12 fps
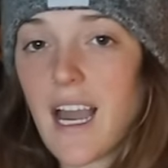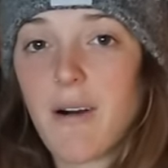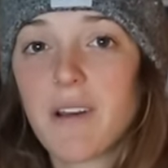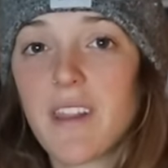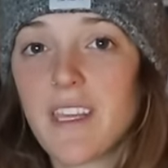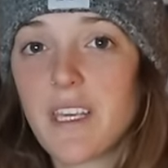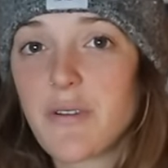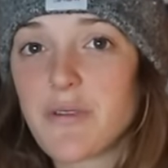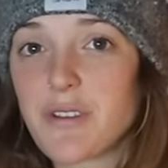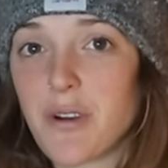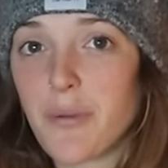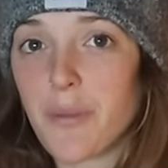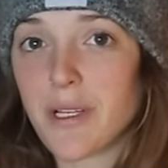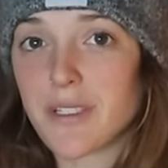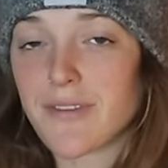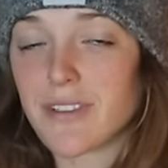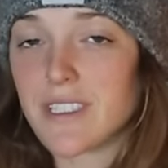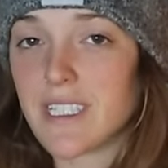I want to thank you so
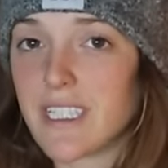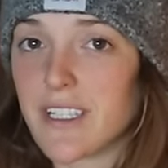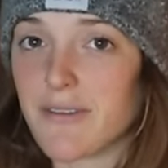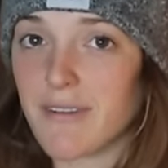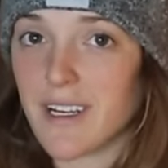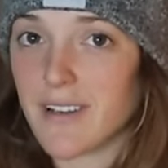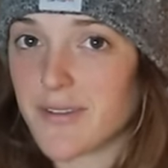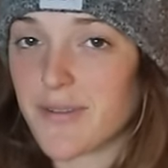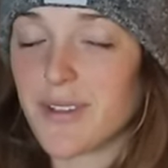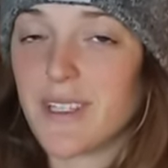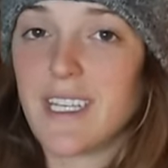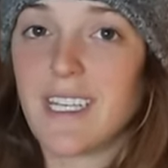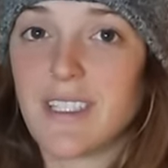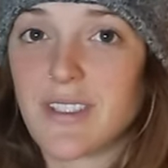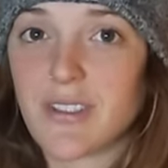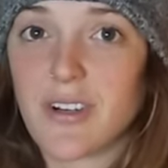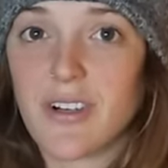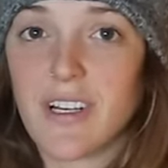much for sticking around for the
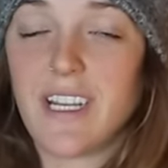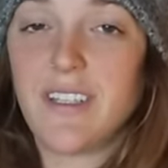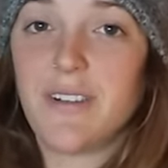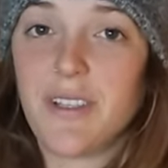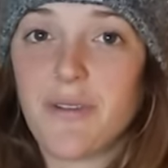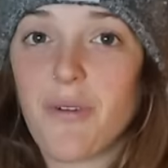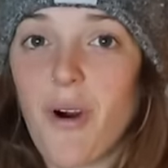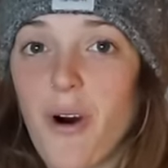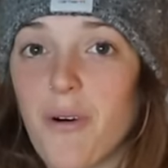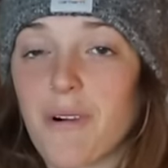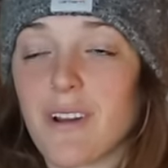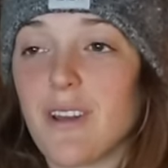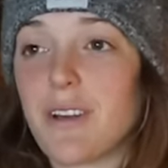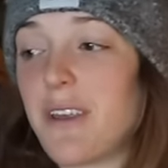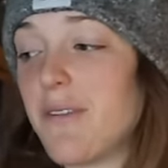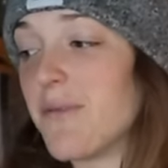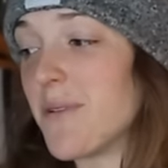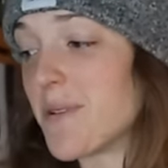install. I know you all were
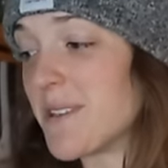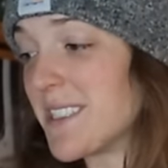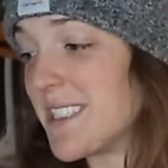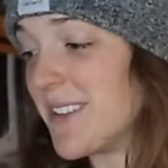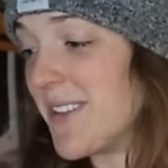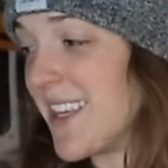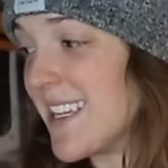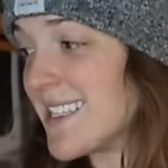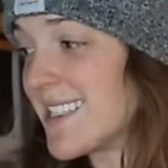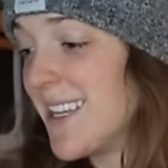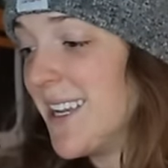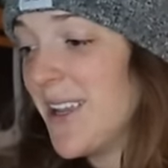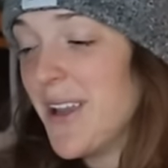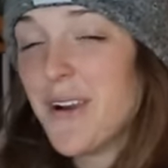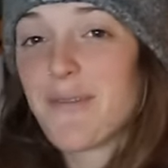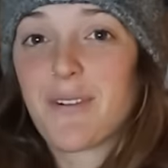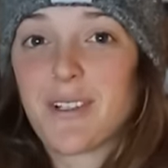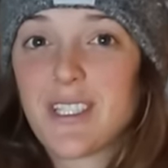looking forward to this
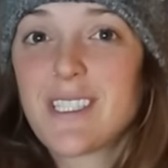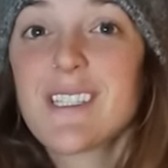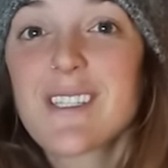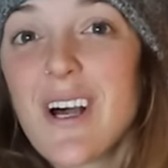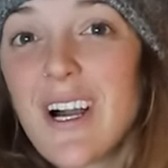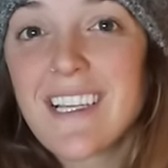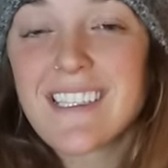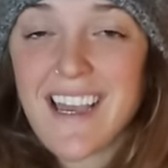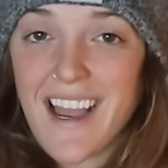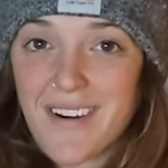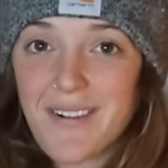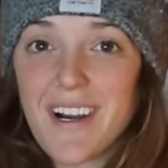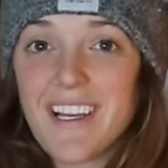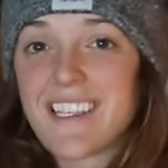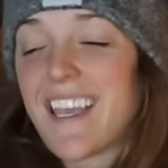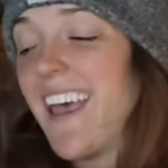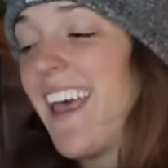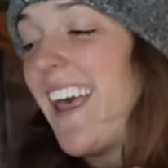for just as long as I
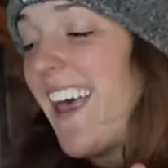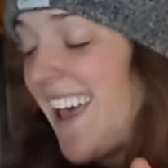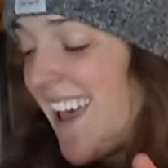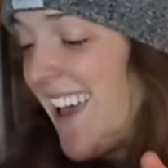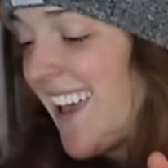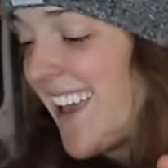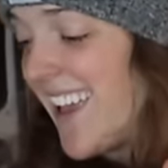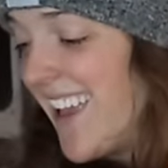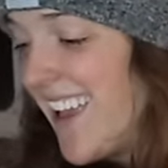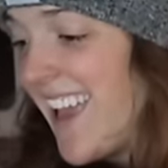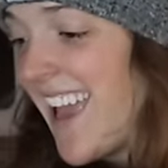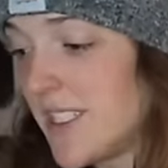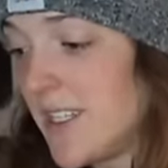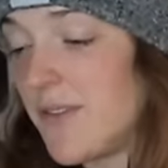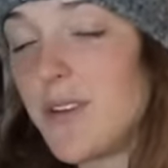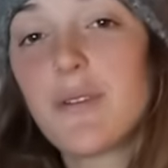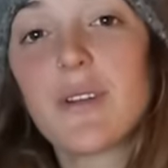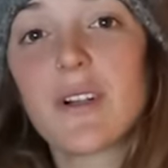was. If
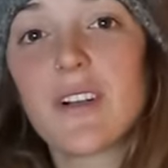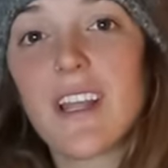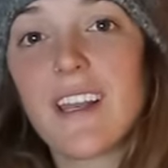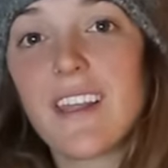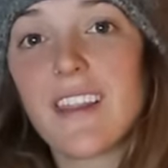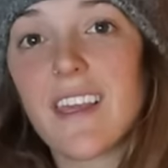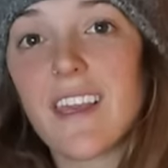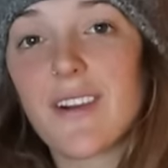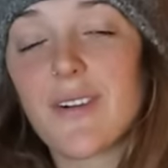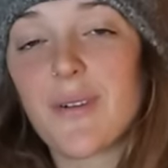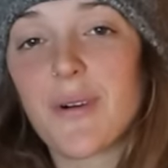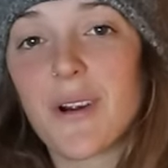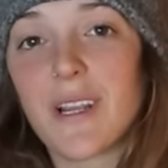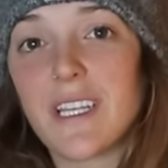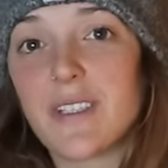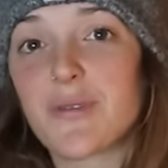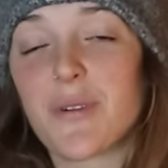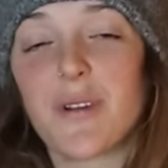you learned anything or
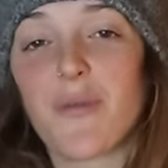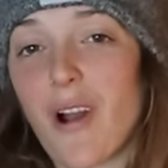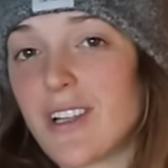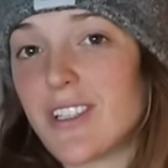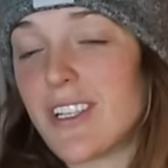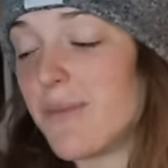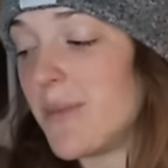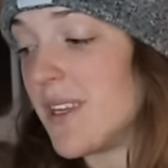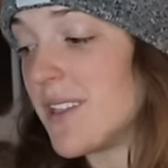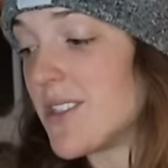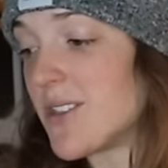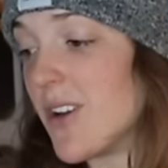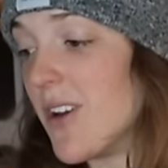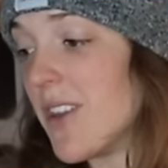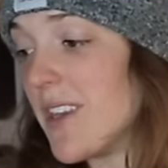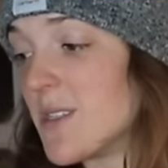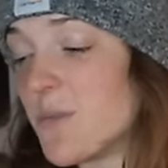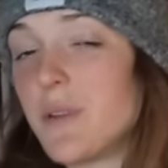enjoyed watching me install
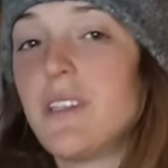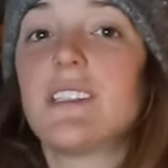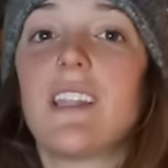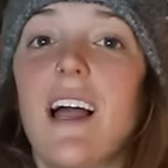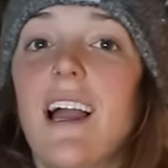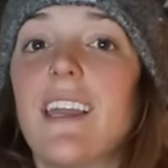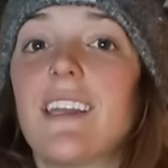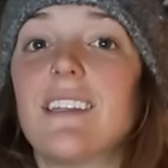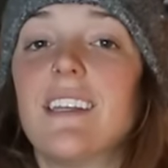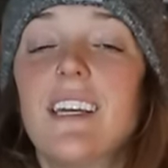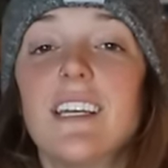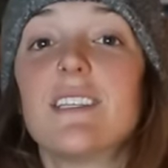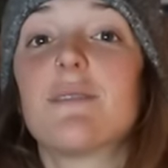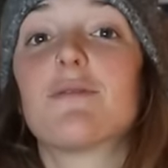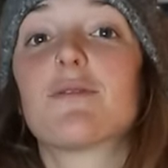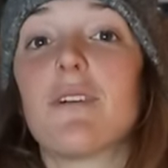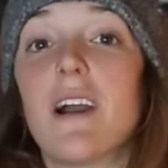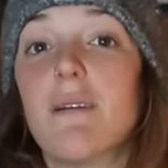this, please like and
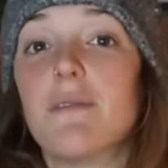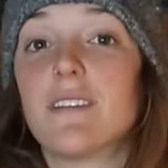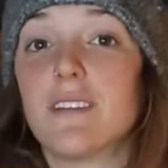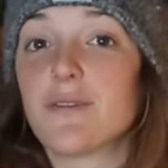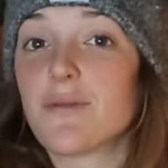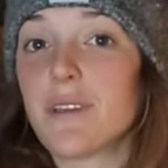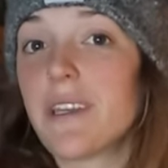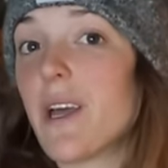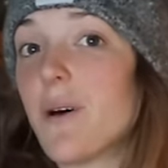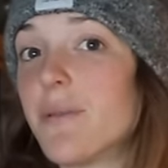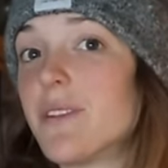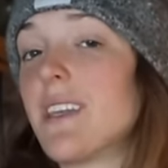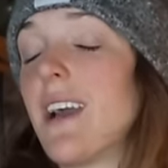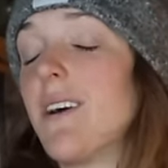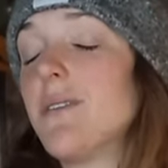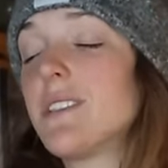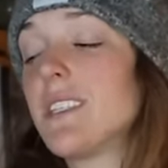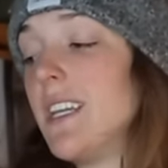subscribe. It does really help us
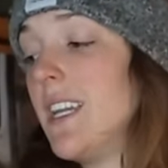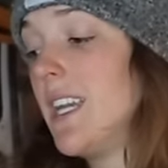out.